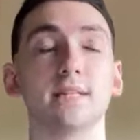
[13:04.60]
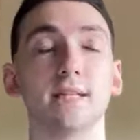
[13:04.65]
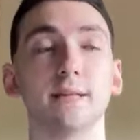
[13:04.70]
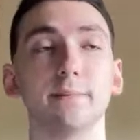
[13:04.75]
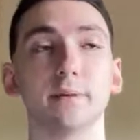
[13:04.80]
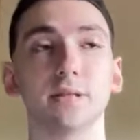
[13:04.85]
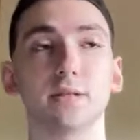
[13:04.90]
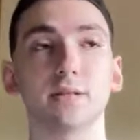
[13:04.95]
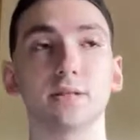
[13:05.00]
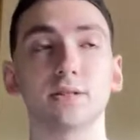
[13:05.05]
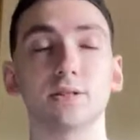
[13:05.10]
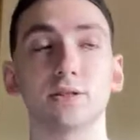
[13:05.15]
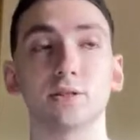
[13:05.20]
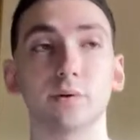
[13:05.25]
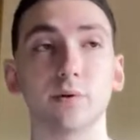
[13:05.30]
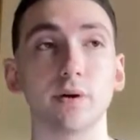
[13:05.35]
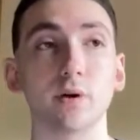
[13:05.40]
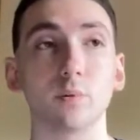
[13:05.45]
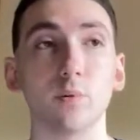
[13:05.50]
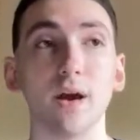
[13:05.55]
limitless. So
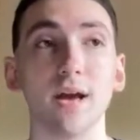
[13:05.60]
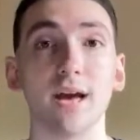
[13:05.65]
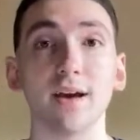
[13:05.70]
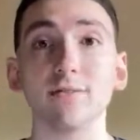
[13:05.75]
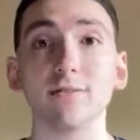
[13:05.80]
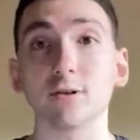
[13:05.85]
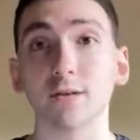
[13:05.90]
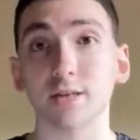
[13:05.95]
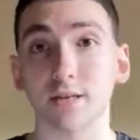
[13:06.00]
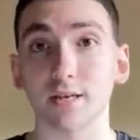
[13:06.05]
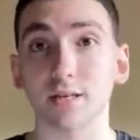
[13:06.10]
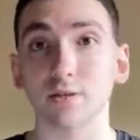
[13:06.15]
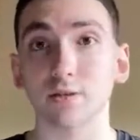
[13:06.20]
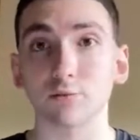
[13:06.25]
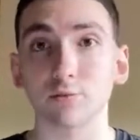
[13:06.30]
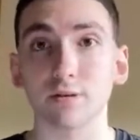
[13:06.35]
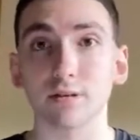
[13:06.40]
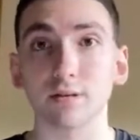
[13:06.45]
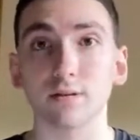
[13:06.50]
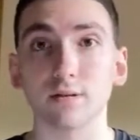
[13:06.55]
in a way, everything is
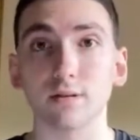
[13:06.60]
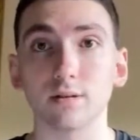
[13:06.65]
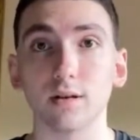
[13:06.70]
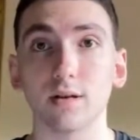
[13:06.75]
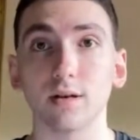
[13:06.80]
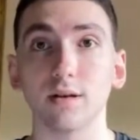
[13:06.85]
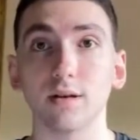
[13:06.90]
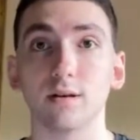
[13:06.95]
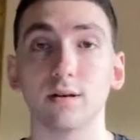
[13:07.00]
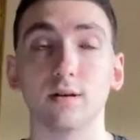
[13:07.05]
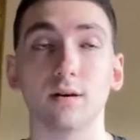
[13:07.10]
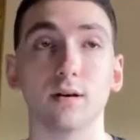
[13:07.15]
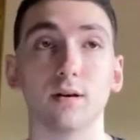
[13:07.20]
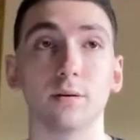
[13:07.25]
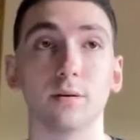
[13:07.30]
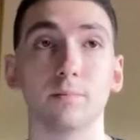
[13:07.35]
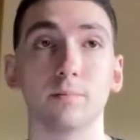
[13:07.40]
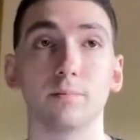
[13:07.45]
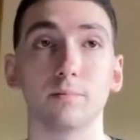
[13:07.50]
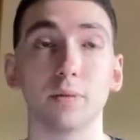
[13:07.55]
real,
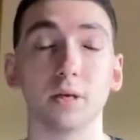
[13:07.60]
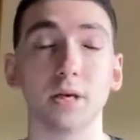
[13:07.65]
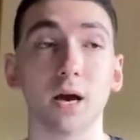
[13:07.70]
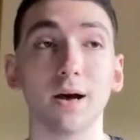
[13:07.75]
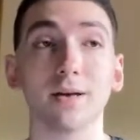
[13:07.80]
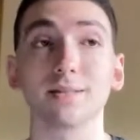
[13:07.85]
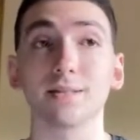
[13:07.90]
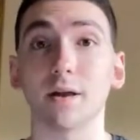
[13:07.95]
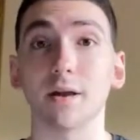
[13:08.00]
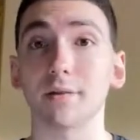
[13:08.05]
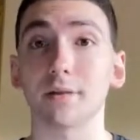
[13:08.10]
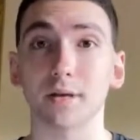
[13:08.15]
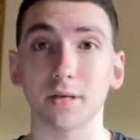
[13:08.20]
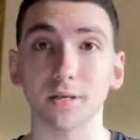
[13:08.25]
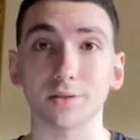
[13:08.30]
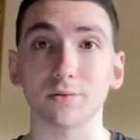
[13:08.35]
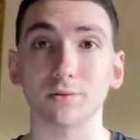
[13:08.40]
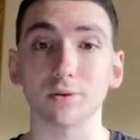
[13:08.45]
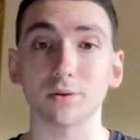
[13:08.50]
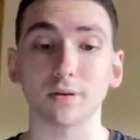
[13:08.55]
because nothing
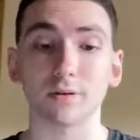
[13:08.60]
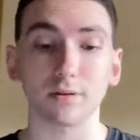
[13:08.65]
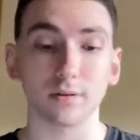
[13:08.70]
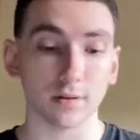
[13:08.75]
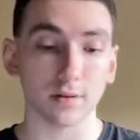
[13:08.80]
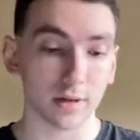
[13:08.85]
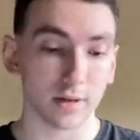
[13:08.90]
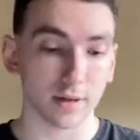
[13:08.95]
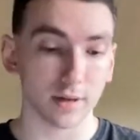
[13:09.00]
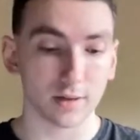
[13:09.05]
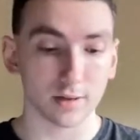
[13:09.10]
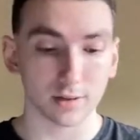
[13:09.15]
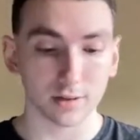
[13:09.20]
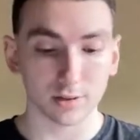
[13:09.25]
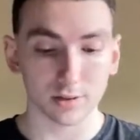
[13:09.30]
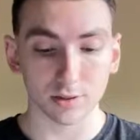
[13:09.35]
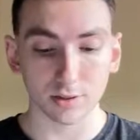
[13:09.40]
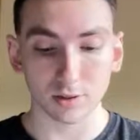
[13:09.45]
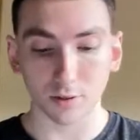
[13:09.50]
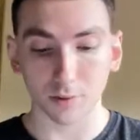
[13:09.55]
is real.
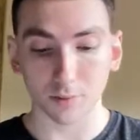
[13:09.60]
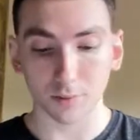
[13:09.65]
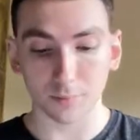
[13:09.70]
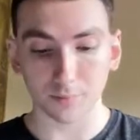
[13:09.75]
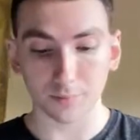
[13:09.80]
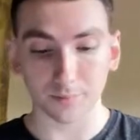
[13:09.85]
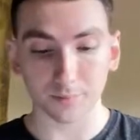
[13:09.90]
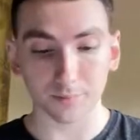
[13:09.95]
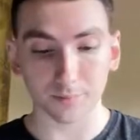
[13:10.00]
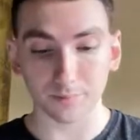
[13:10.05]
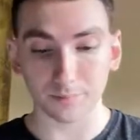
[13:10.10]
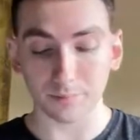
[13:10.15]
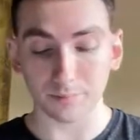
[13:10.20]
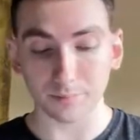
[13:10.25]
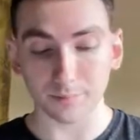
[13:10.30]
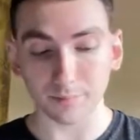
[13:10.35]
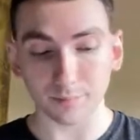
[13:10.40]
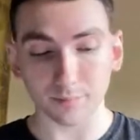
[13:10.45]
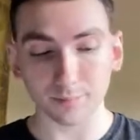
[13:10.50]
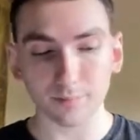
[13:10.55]
So
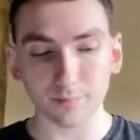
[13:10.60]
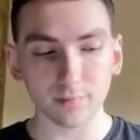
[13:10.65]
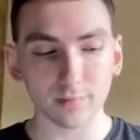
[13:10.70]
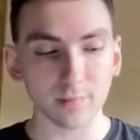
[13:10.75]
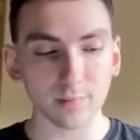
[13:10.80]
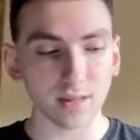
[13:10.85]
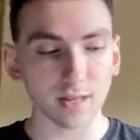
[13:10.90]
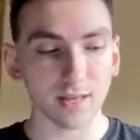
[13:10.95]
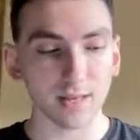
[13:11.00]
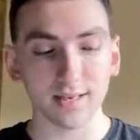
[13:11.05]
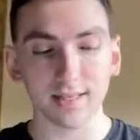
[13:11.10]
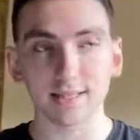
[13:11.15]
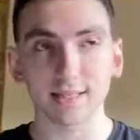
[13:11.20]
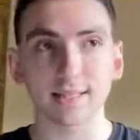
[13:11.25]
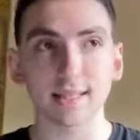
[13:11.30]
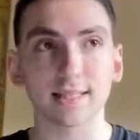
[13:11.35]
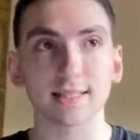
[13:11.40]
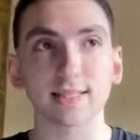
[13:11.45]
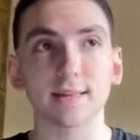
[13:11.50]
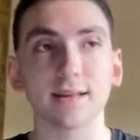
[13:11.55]

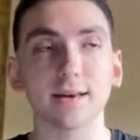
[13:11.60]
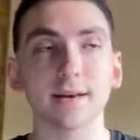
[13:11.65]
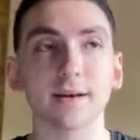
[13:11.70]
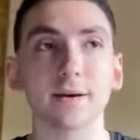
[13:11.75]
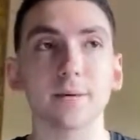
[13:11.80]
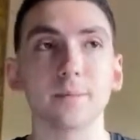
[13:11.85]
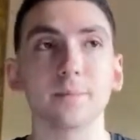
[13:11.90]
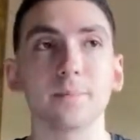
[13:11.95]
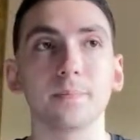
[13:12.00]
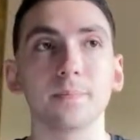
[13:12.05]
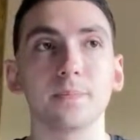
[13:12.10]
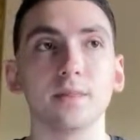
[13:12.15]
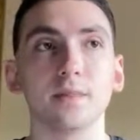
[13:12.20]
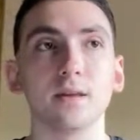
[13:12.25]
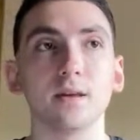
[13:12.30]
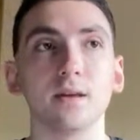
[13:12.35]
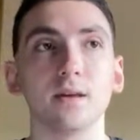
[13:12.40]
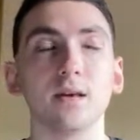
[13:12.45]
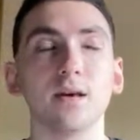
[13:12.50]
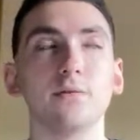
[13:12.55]
it's like,
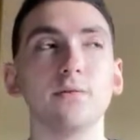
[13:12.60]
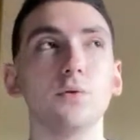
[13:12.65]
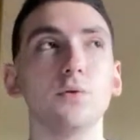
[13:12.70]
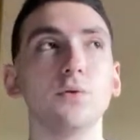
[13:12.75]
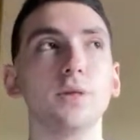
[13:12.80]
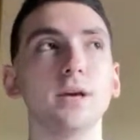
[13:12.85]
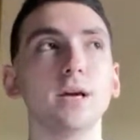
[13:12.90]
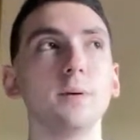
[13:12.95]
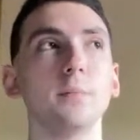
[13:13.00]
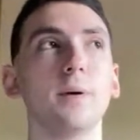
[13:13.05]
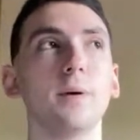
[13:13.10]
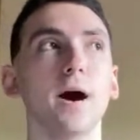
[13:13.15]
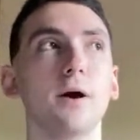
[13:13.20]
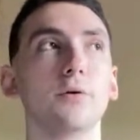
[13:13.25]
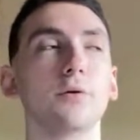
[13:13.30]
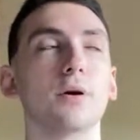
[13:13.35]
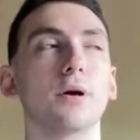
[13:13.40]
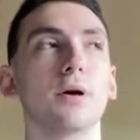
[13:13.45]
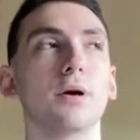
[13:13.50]
if you think about